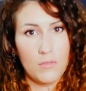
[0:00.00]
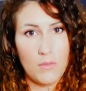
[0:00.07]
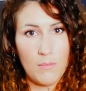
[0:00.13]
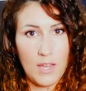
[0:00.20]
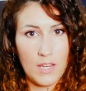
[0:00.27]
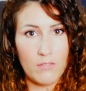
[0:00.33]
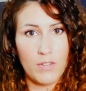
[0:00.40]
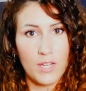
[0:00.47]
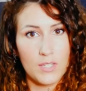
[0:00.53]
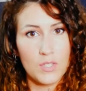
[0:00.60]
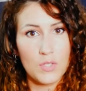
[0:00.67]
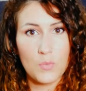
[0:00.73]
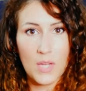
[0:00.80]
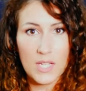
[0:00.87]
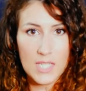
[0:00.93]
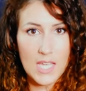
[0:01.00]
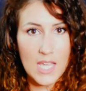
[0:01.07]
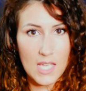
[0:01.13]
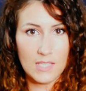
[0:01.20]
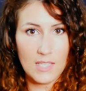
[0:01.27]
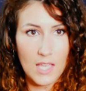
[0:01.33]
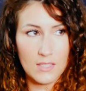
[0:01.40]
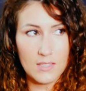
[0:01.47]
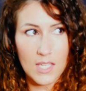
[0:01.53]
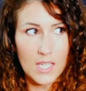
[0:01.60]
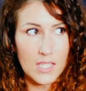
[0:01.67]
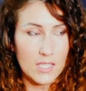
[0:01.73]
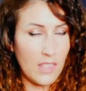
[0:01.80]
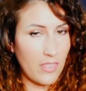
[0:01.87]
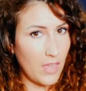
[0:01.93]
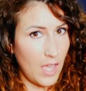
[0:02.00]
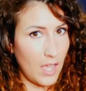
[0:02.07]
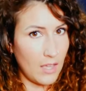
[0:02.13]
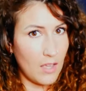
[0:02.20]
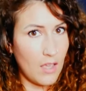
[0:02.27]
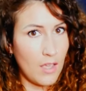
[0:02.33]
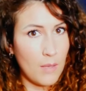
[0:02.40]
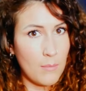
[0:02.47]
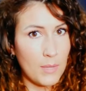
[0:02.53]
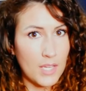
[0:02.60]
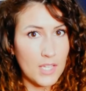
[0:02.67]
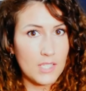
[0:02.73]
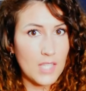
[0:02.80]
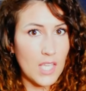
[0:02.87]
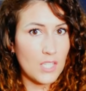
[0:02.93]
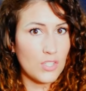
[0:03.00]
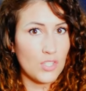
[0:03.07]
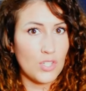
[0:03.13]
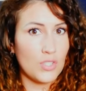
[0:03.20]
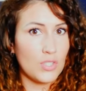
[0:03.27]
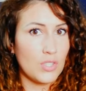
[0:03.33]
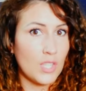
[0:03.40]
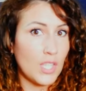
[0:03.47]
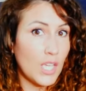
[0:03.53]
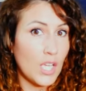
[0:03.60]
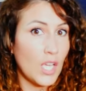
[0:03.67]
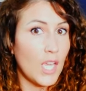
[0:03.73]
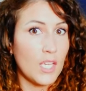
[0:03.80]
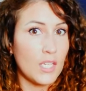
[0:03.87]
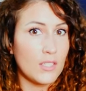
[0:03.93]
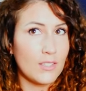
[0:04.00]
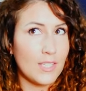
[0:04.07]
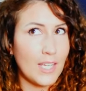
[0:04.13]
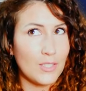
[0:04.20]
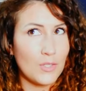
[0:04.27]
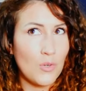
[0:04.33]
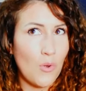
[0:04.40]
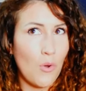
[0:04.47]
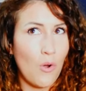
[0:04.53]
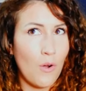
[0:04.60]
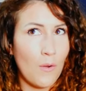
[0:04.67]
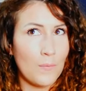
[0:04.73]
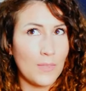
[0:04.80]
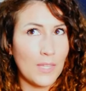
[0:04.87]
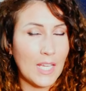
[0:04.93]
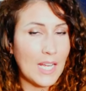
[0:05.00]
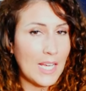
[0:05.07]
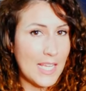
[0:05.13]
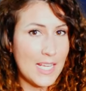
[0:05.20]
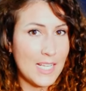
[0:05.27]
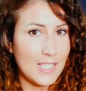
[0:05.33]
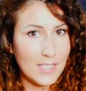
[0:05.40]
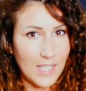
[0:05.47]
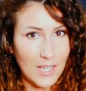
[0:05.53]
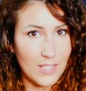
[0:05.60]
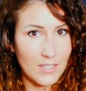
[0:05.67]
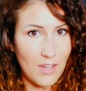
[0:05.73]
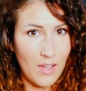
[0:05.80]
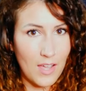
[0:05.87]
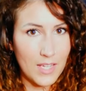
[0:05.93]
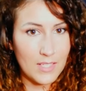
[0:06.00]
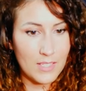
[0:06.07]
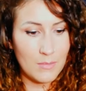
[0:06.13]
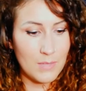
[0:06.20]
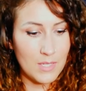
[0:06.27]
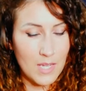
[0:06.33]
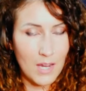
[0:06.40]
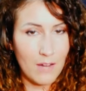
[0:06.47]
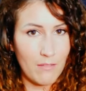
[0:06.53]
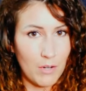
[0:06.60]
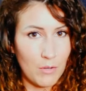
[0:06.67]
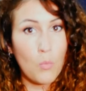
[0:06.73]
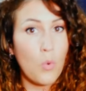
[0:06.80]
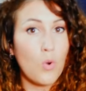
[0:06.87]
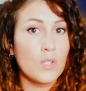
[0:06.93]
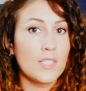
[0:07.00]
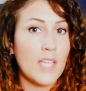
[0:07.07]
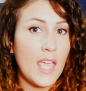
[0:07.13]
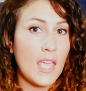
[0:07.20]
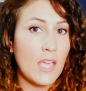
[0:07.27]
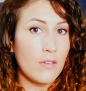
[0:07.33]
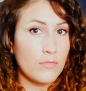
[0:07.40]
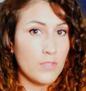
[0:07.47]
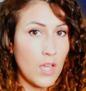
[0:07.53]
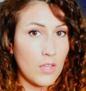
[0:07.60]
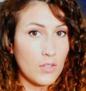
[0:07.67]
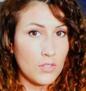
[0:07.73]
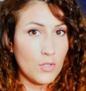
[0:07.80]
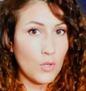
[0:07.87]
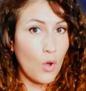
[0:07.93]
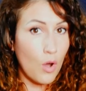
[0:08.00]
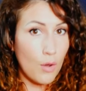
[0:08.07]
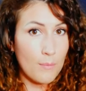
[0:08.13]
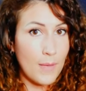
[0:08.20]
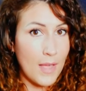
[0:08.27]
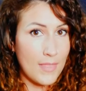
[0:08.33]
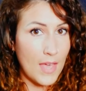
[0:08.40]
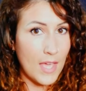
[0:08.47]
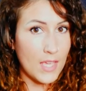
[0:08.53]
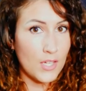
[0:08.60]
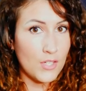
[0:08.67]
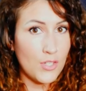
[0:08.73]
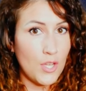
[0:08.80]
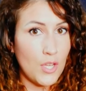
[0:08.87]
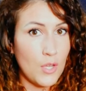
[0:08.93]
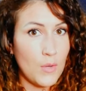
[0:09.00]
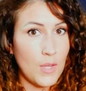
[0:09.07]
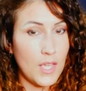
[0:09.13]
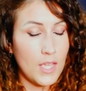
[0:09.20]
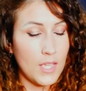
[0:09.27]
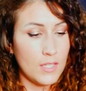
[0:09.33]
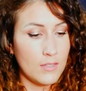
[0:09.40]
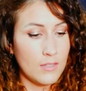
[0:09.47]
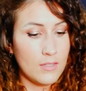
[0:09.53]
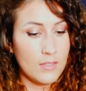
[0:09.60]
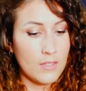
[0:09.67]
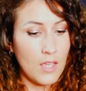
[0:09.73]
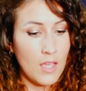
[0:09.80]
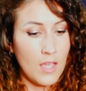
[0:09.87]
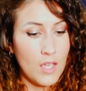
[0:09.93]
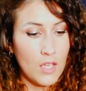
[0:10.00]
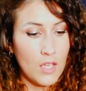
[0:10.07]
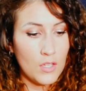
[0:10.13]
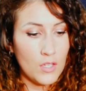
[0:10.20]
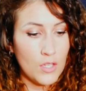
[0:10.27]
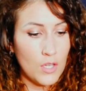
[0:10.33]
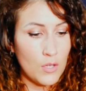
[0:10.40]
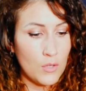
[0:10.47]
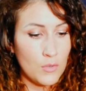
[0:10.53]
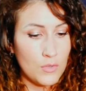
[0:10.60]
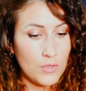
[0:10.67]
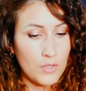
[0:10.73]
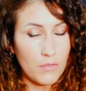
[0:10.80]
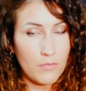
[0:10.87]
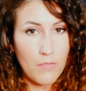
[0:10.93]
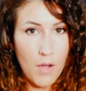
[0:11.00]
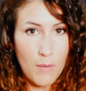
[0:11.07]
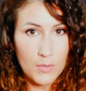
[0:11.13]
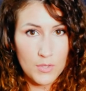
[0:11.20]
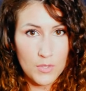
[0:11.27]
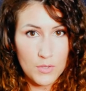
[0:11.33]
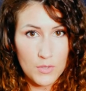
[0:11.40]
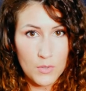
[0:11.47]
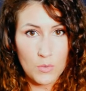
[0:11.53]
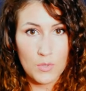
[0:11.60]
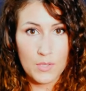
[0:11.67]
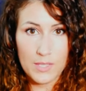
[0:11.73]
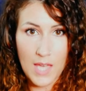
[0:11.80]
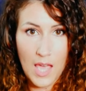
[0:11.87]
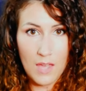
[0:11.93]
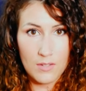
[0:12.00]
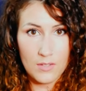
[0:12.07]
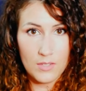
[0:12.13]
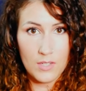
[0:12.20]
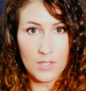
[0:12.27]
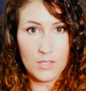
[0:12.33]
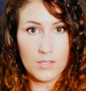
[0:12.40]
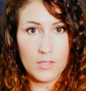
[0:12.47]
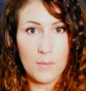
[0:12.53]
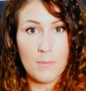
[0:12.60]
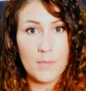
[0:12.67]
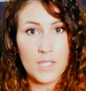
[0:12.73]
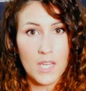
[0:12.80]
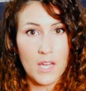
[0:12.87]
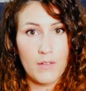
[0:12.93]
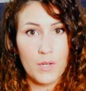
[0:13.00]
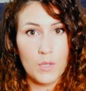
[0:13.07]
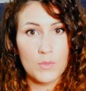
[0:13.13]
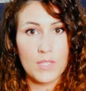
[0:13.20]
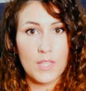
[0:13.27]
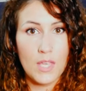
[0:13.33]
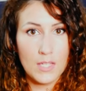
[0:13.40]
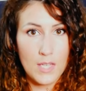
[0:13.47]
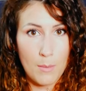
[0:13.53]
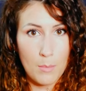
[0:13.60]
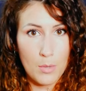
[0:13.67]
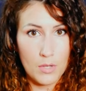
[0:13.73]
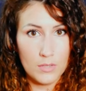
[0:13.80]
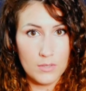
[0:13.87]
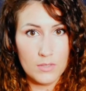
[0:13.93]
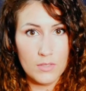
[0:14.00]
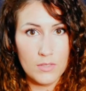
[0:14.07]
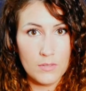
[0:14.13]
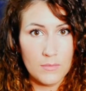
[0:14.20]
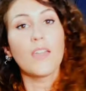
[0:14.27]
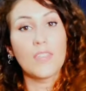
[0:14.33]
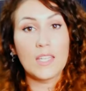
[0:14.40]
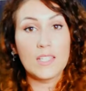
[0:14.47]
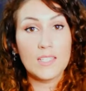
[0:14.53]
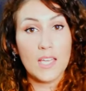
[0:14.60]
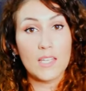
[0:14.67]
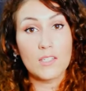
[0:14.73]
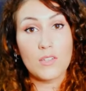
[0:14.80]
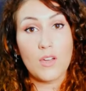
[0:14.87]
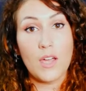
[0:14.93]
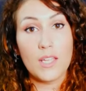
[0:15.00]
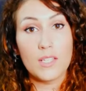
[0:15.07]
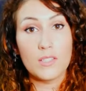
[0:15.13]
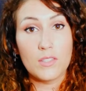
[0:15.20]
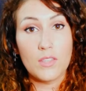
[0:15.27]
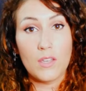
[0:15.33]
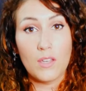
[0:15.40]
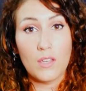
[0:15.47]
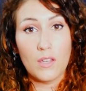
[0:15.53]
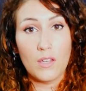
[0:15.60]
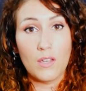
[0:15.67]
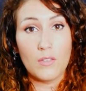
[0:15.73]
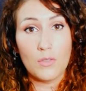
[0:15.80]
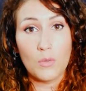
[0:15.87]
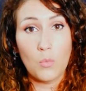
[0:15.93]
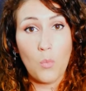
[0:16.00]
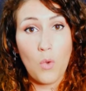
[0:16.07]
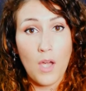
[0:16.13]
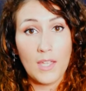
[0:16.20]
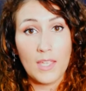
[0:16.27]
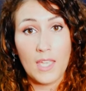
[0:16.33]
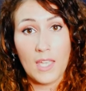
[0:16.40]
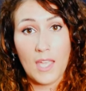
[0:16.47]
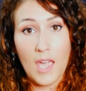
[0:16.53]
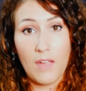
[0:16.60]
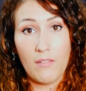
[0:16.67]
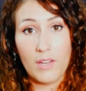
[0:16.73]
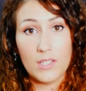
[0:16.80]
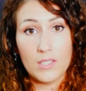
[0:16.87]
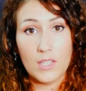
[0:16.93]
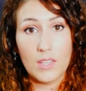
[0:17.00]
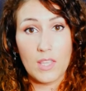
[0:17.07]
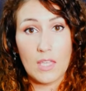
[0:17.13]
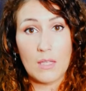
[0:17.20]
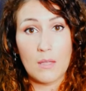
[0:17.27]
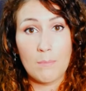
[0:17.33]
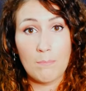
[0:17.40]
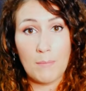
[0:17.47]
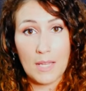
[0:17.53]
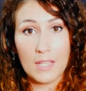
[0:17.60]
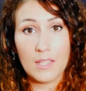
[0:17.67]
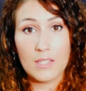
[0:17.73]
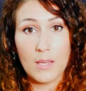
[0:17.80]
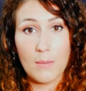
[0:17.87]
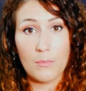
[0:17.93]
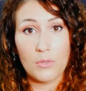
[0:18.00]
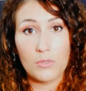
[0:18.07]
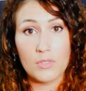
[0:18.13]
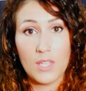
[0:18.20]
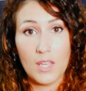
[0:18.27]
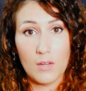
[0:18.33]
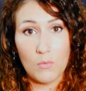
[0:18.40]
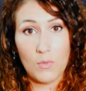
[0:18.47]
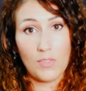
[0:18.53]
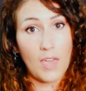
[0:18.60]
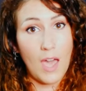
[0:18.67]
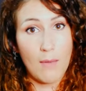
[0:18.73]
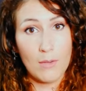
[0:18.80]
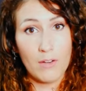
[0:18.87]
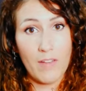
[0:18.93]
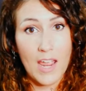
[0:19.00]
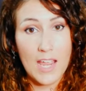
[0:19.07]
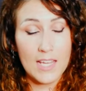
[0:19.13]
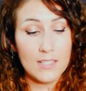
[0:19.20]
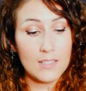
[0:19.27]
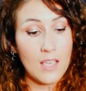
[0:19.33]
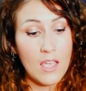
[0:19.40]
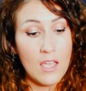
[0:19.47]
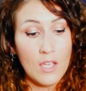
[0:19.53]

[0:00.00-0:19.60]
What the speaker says: of the main reasons why TSS is a thing, because there's just, it's not clean, sanitized material. What Daye have done to combat that issue is used pharmaceutical standard materials in their tampons, and they sanitize the working areas that they make the tampons in with gamma rays.